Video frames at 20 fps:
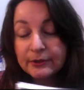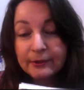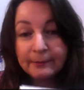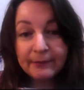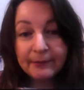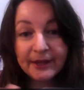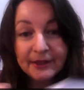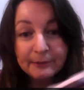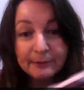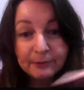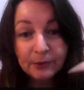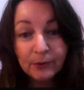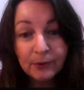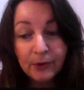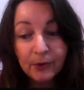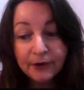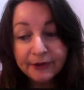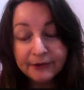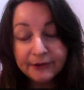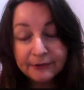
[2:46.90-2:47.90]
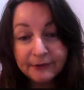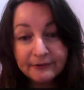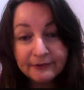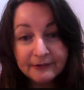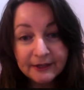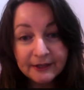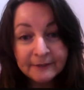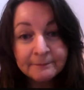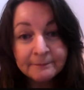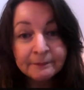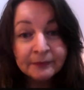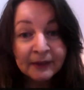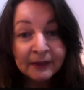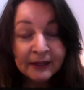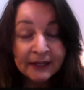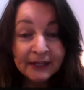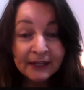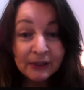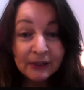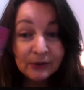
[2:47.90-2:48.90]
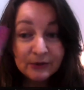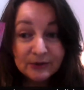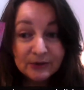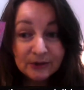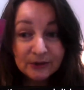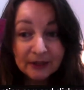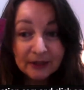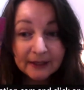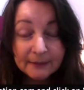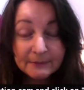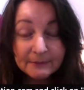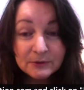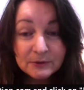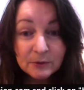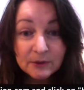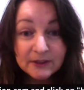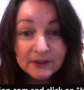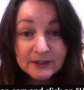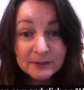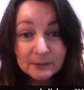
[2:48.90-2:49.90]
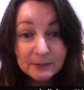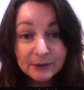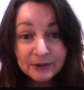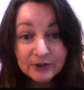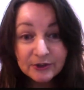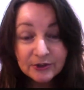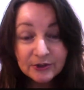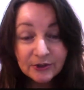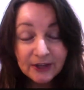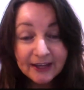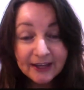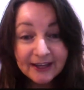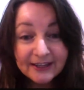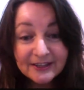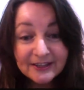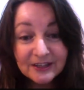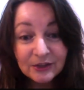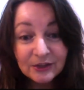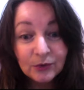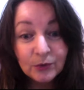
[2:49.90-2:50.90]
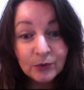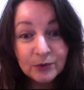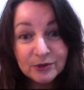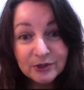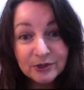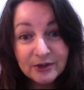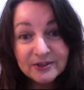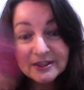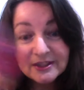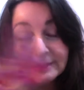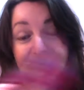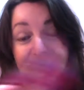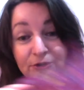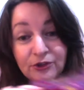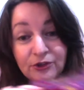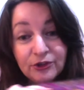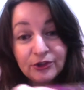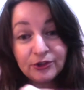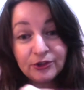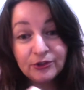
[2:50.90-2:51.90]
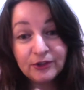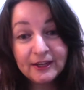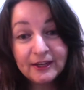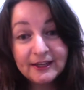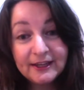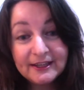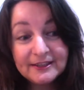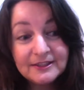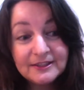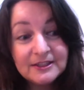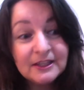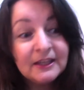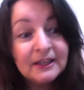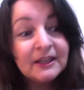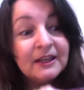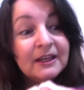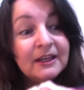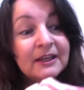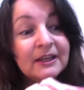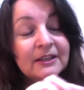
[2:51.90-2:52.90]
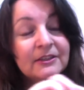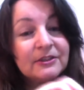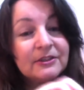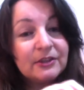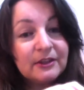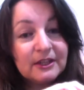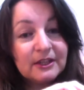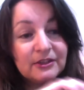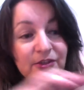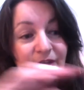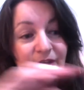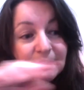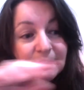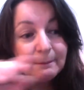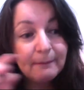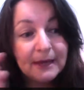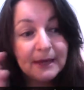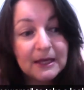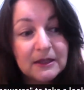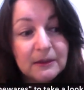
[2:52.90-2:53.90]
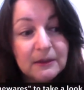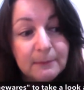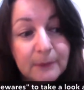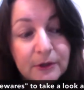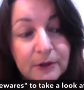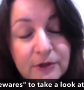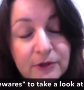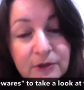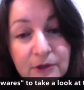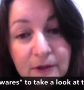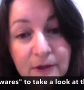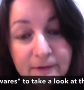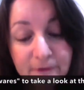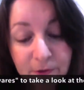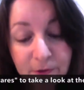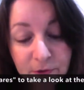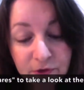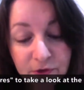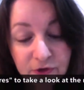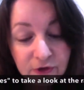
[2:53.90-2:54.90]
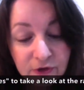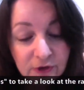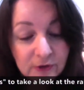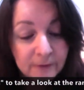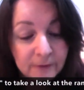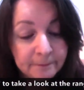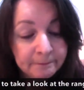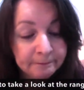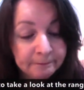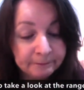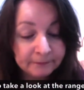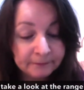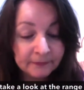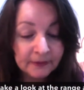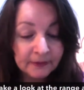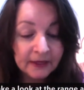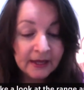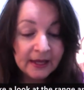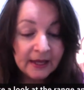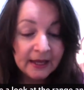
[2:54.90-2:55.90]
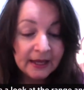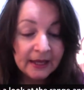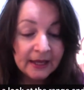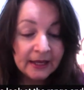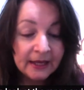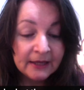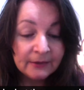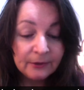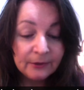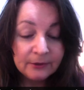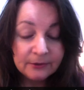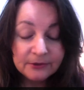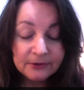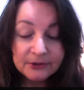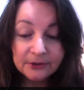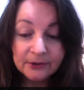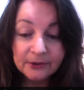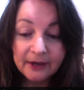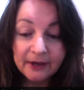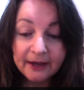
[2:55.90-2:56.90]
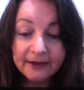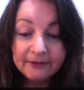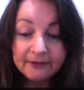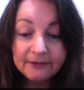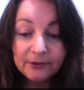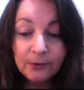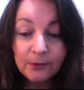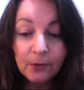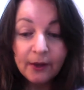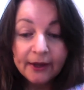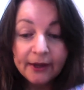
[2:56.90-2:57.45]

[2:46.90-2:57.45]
by the Macquarie River. It also comes with the spiritual cards and also some journal cards so that you can make the most of your journal. We also have the white